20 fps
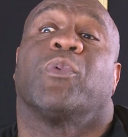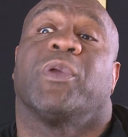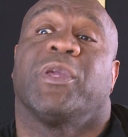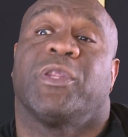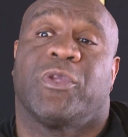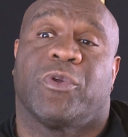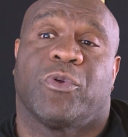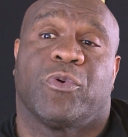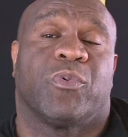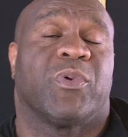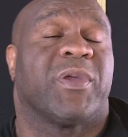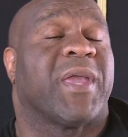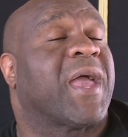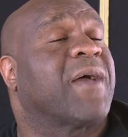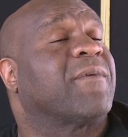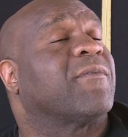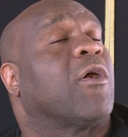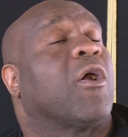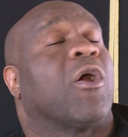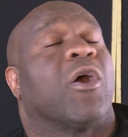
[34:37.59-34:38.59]
We
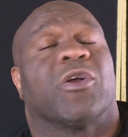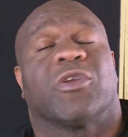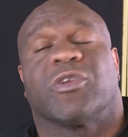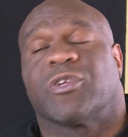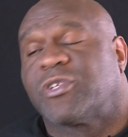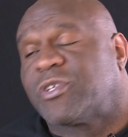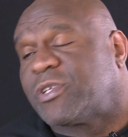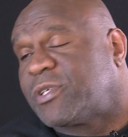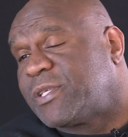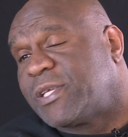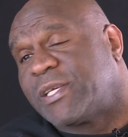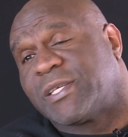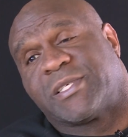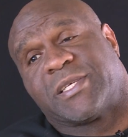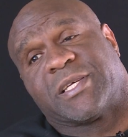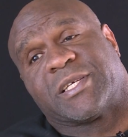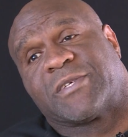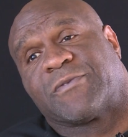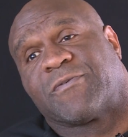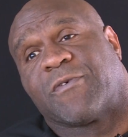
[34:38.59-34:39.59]
have all your
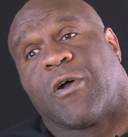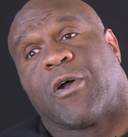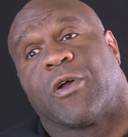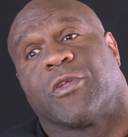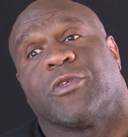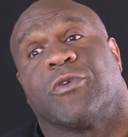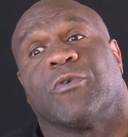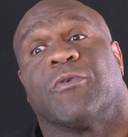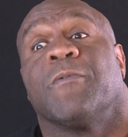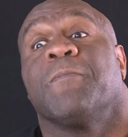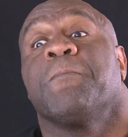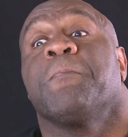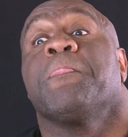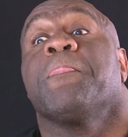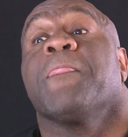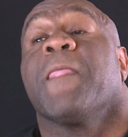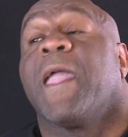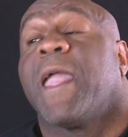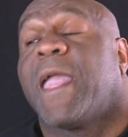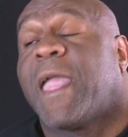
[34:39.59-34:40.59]
statistics on you,
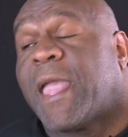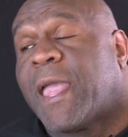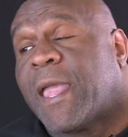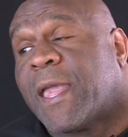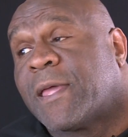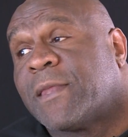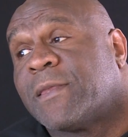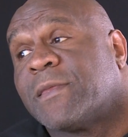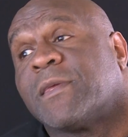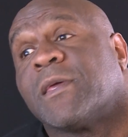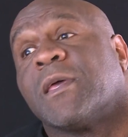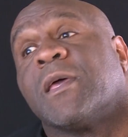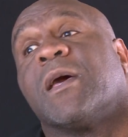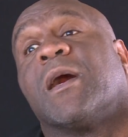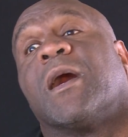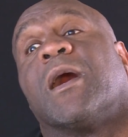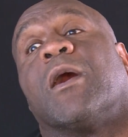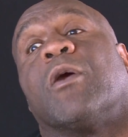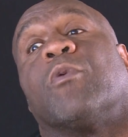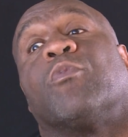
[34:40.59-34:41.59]
and
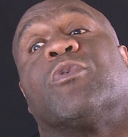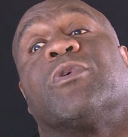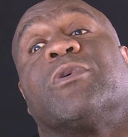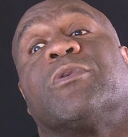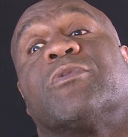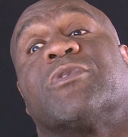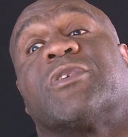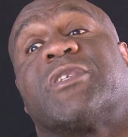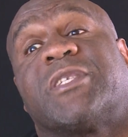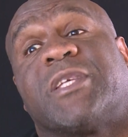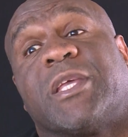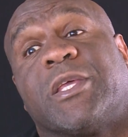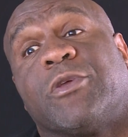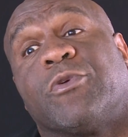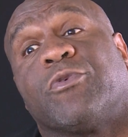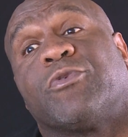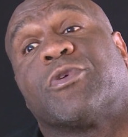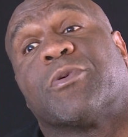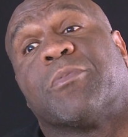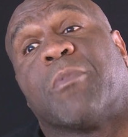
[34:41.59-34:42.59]
we will see
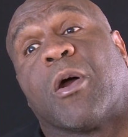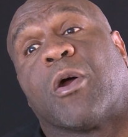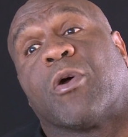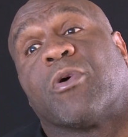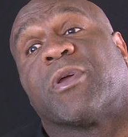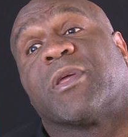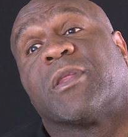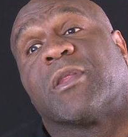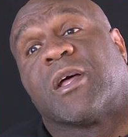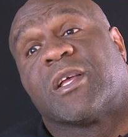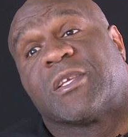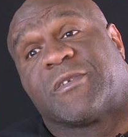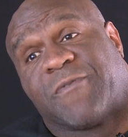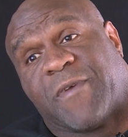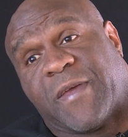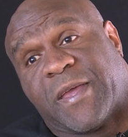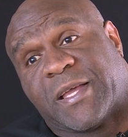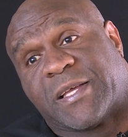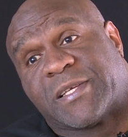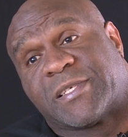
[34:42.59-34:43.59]
you tomorrow in Las
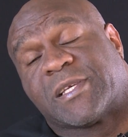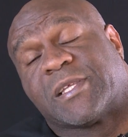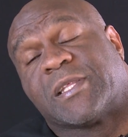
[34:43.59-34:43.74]
Vegas.